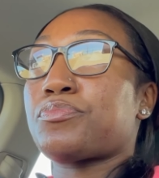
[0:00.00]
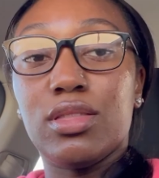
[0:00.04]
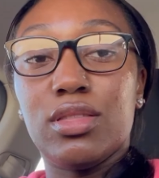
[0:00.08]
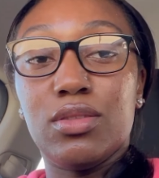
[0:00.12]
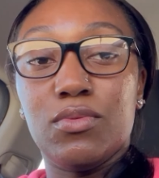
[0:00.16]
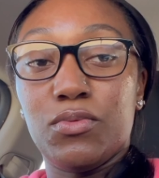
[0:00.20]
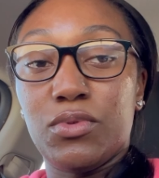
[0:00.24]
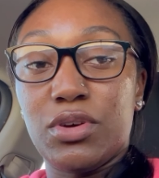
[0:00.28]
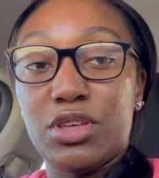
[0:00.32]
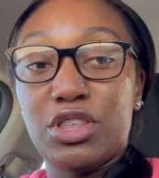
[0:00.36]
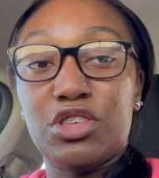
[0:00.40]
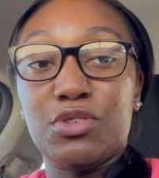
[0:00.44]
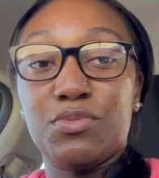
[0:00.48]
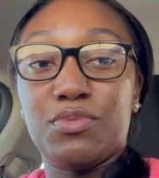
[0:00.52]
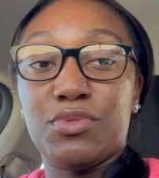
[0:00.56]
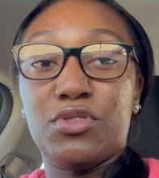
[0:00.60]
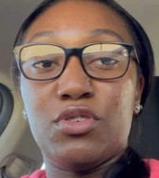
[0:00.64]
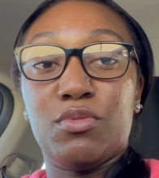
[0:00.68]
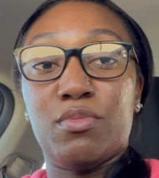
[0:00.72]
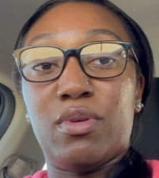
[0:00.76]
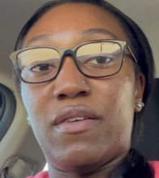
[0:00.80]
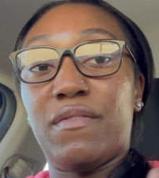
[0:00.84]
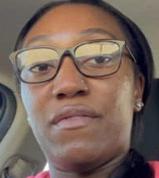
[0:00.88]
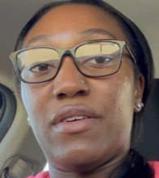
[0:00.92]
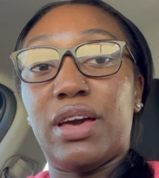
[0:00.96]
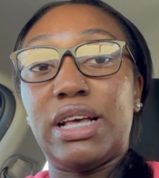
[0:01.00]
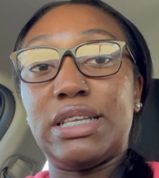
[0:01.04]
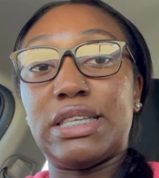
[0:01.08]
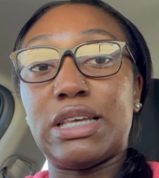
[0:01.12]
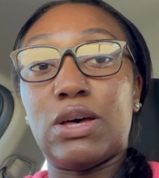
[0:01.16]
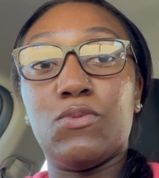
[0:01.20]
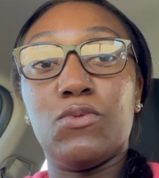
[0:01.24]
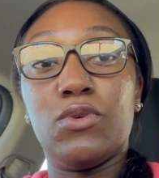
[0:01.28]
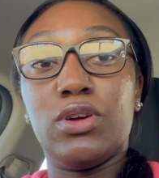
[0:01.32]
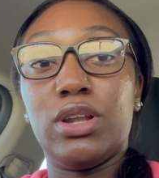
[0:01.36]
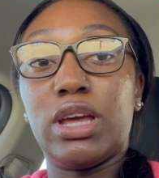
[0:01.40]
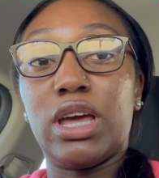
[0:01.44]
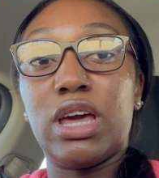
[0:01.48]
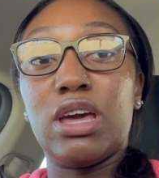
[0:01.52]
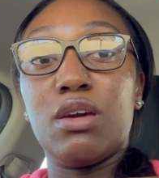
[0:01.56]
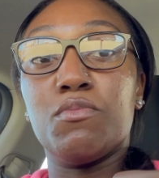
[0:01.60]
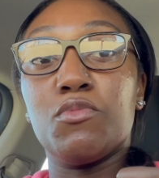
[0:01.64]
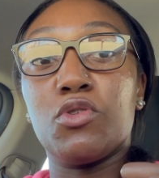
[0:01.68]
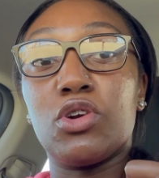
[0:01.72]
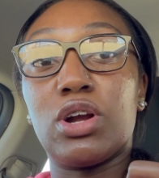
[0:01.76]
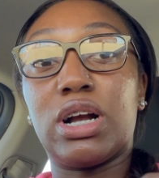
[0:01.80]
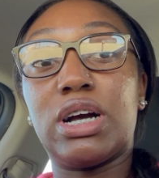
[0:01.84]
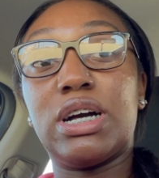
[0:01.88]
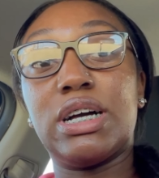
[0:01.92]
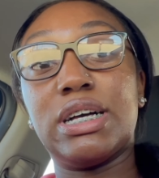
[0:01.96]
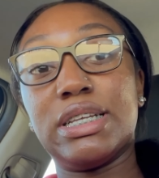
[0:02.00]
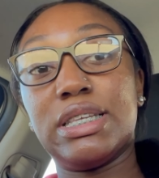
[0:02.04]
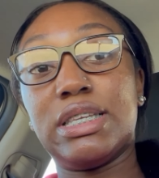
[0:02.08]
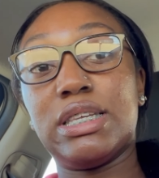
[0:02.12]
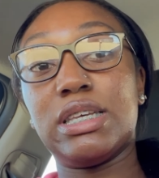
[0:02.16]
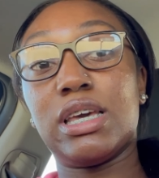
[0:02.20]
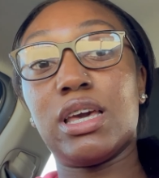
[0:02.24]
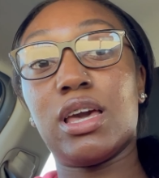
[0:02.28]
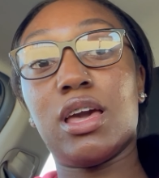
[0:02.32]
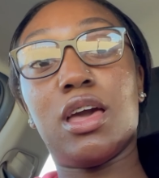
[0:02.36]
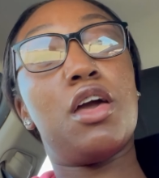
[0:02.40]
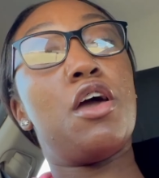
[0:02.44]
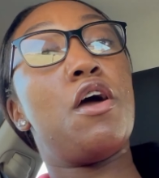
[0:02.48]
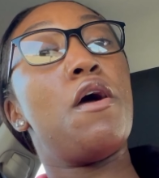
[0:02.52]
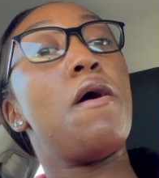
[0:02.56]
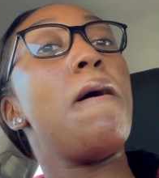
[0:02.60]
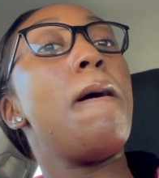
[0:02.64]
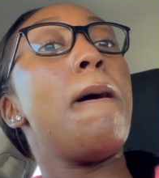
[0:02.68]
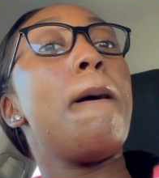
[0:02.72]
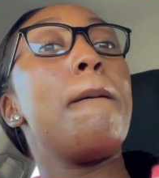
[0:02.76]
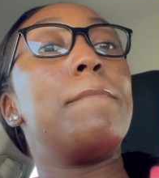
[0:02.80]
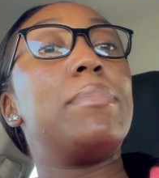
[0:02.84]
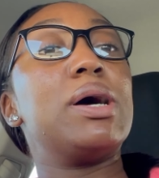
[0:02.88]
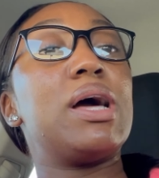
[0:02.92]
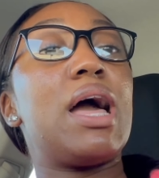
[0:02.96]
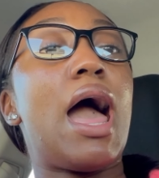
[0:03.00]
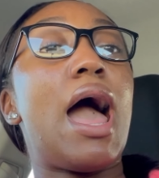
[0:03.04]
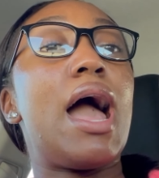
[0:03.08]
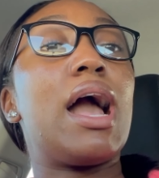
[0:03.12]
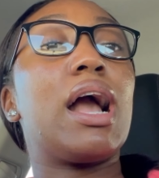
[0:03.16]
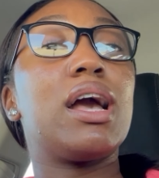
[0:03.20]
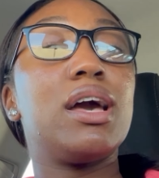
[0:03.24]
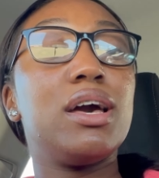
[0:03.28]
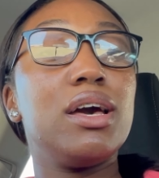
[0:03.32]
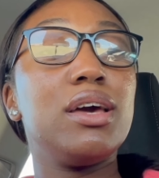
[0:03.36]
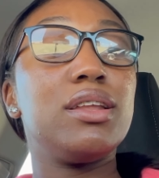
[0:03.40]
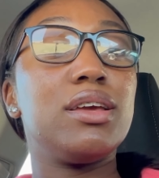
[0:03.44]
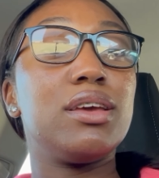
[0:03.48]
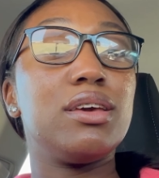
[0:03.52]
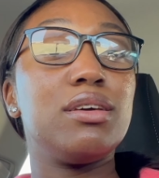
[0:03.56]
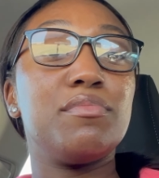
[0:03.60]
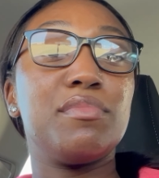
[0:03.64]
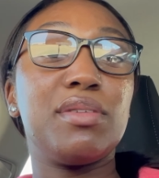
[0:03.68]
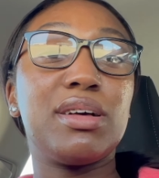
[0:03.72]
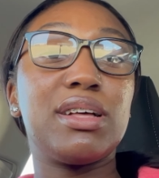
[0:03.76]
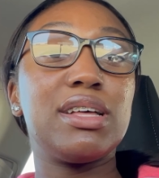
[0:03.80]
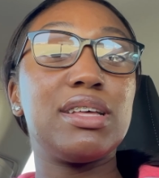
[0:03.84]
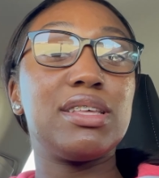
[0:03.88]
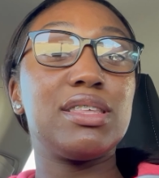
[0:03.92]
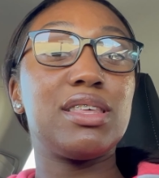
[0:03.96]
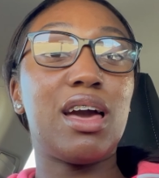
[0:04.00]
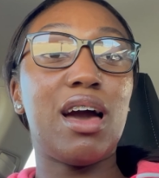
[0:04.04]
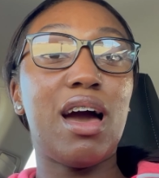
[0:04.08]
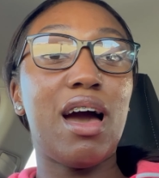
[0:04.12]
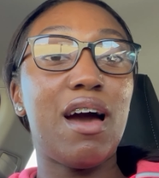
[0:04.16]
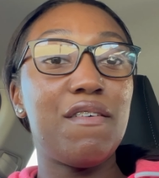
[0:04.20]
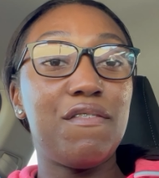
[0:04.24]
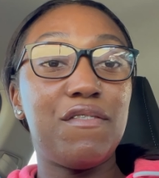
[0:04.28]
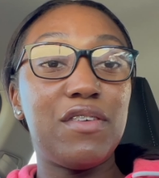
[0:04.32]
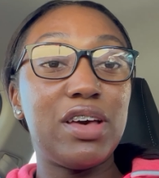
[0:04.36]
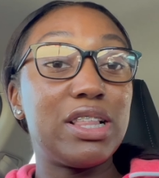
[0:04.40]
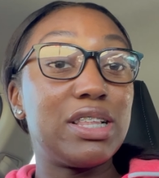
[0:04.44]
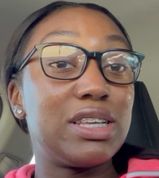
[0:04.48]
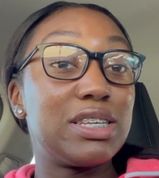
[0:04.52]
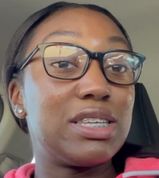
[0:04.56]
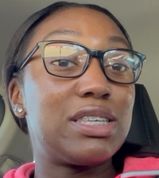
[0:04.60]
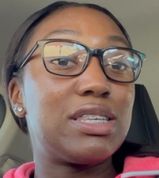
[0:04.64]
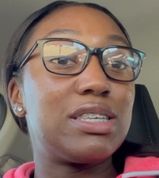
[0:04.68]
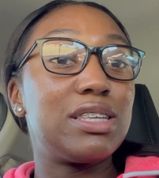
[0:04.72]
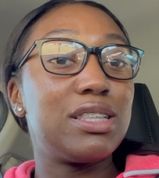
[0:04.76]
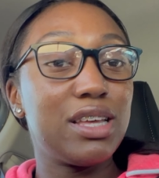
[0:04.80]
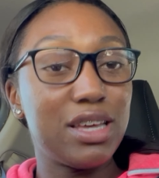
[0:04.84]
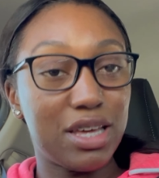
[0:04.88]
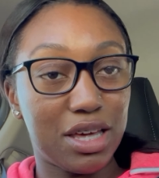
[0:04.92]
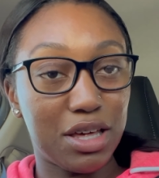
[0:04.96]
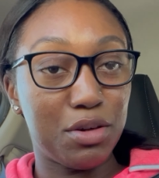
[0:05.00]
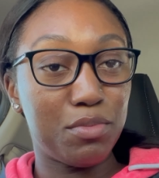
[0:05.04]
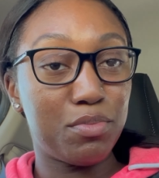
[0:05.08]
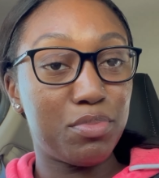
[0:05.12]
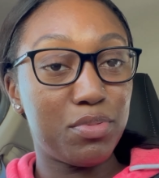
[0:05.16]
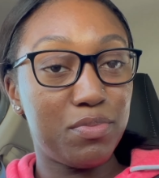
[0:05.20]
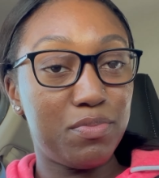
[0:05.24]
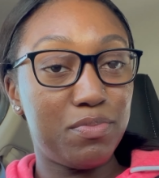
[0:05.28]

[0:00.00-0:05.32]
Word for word: when she was doing my face. I wanted to get more content, but I couldn't because y'all I fell asleep.